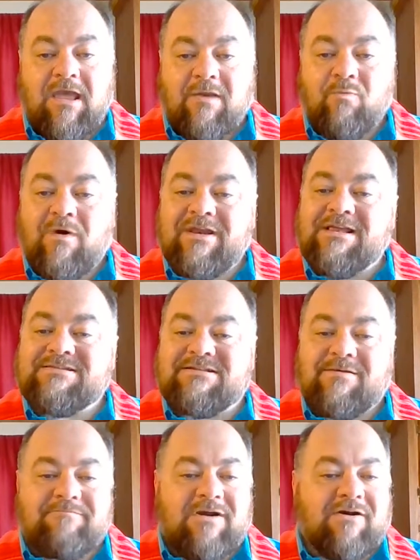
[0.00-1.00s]
And what is
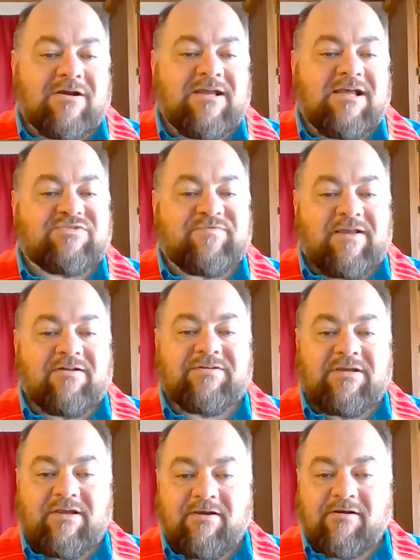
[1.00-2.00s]
it America has failed
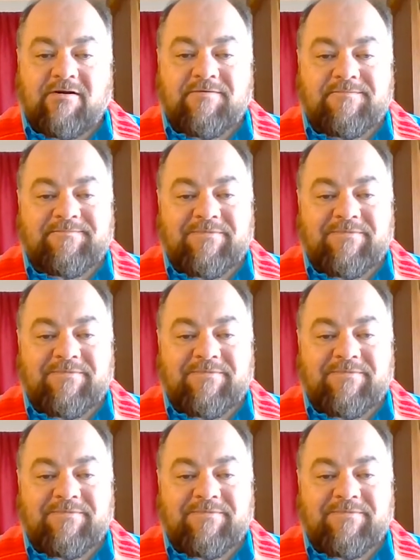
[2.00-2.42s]
to hear?